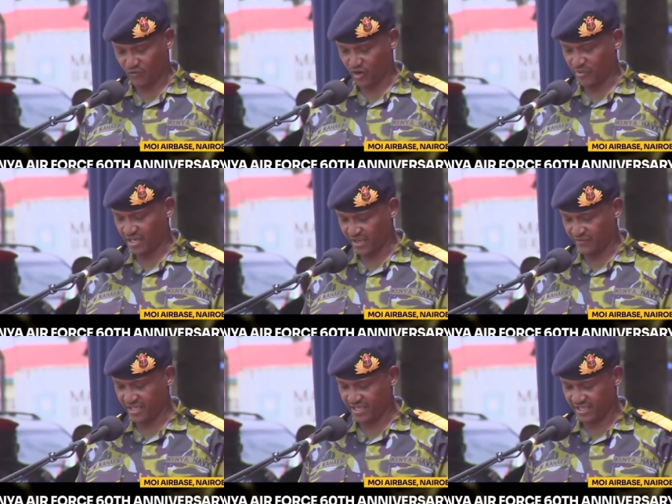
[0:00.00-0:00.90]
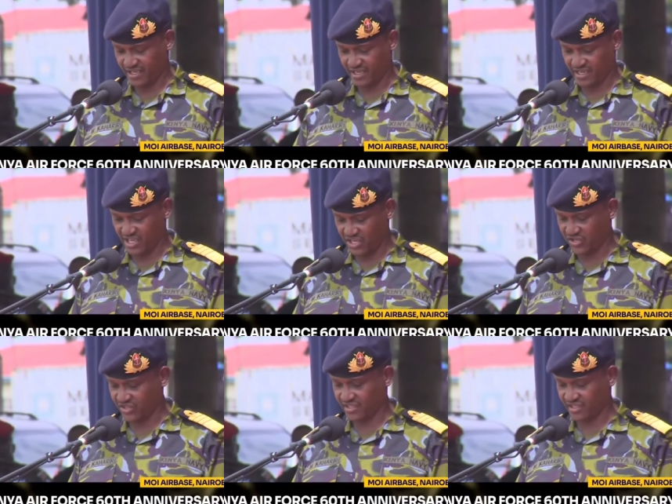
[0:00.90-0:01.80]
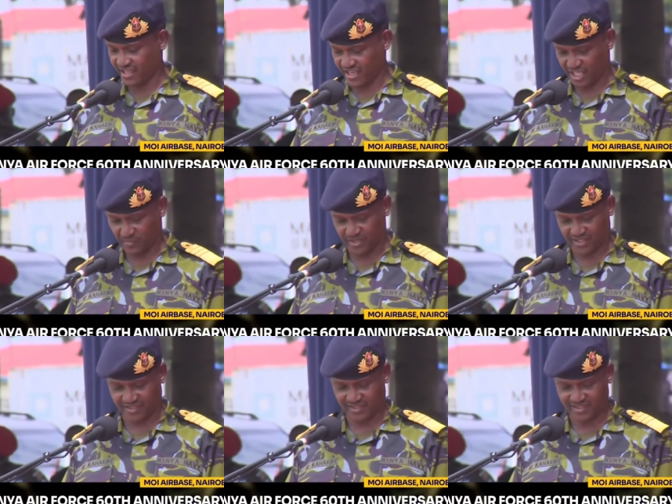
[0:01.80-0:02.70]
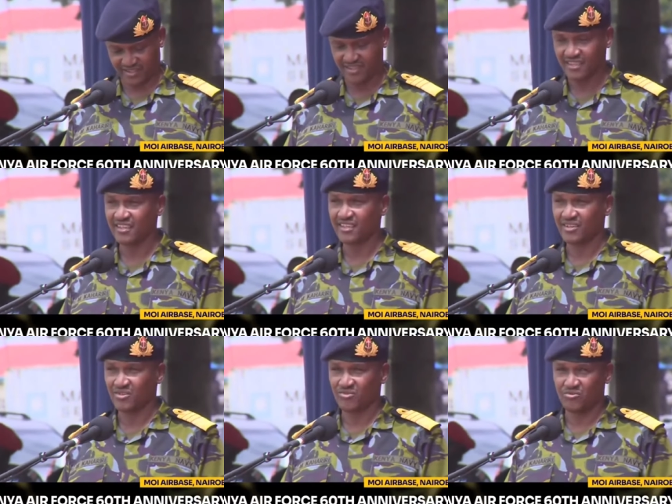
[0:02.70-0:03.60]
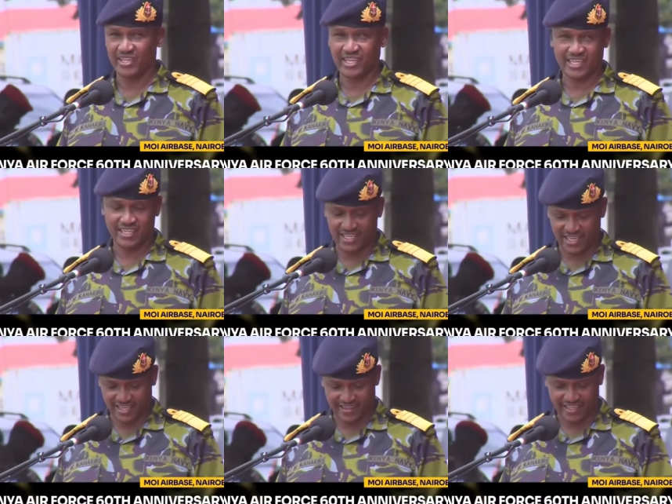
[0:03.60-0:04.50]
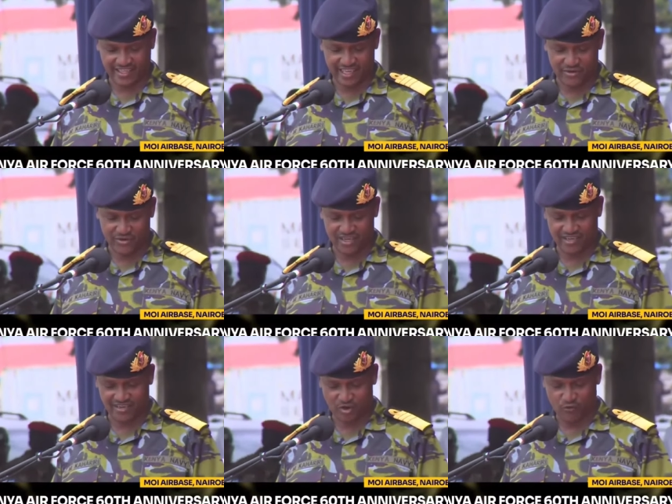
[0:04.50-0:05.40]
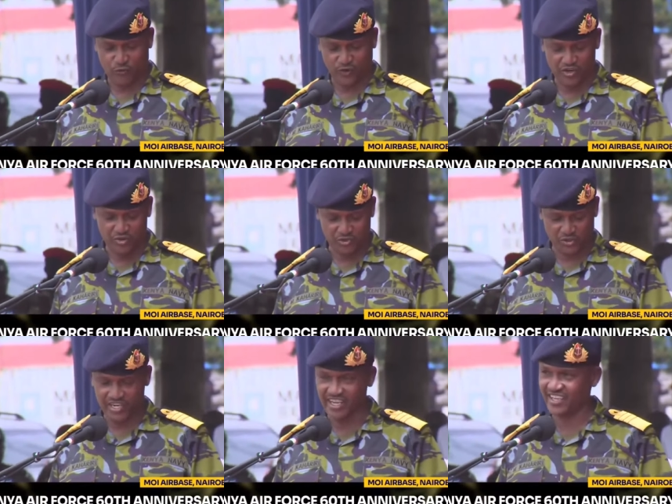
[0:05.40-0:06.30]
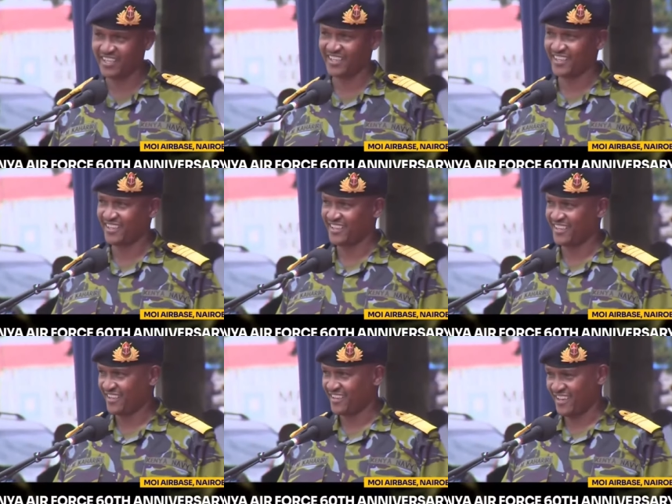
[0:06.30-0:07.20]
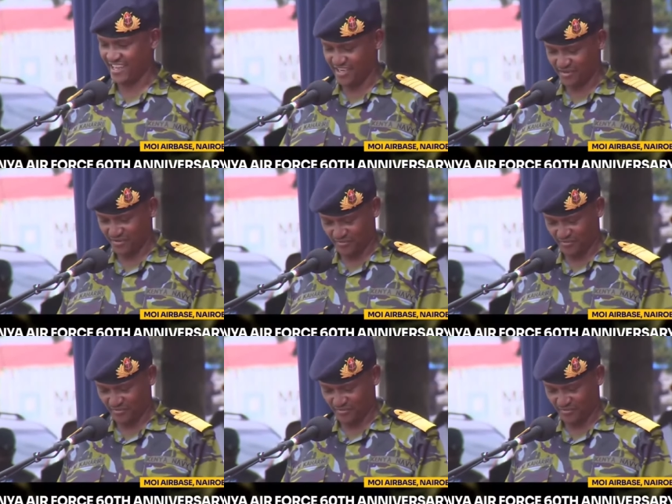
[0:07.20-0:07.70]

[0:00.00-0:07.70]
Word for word: our beloved nation's airspace. We heard the sound of freedom today, and we